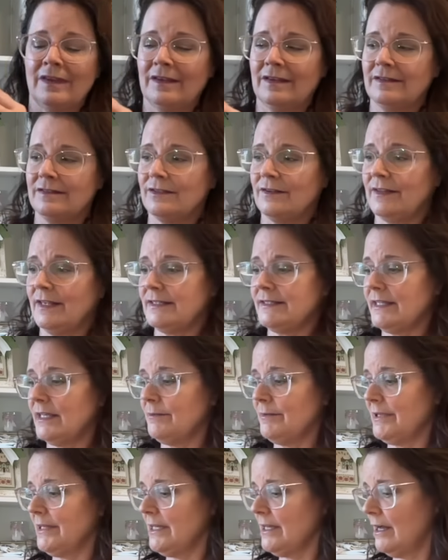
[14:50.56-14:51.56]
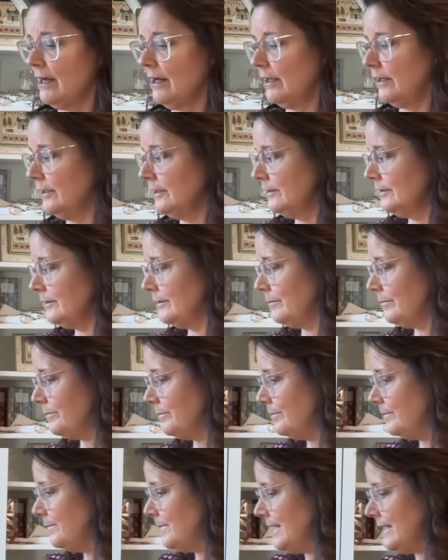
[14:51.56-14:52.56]
So that's Emily Call,
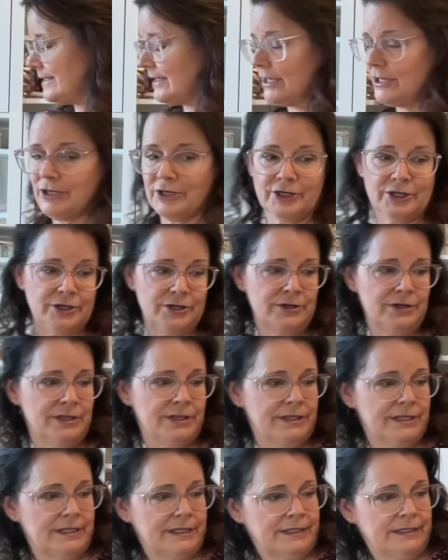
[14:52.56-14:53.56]
Peace on Earth.